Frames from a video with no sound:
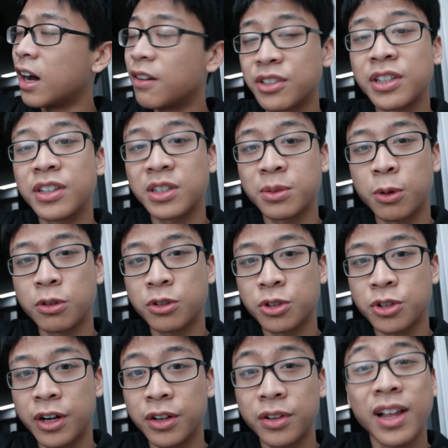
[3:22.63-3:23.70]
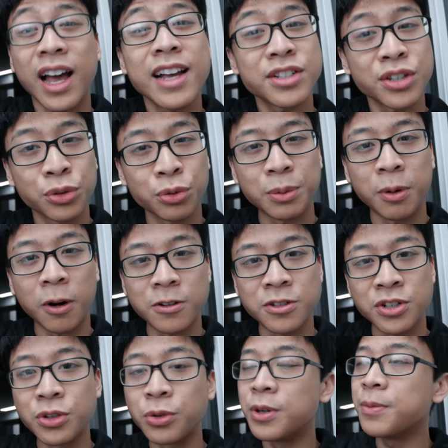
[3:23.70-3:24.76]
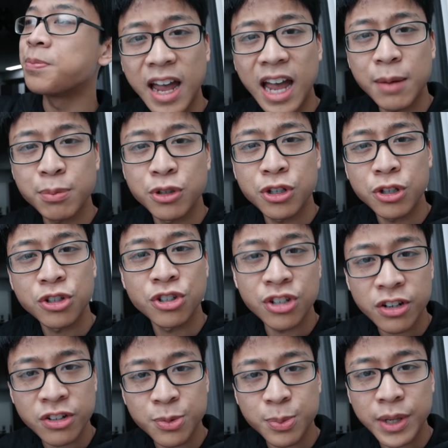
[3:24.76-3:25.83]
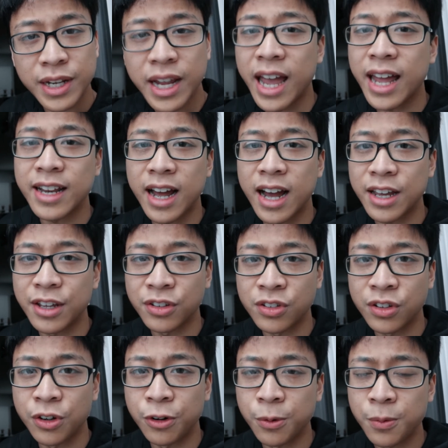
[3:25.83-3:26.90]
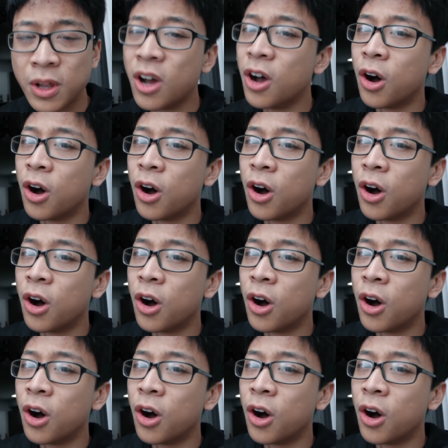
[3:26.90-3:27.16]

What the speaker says: Obviously, the exposure triangle has 3 parts to it: aperture, shutter speed, and ISO.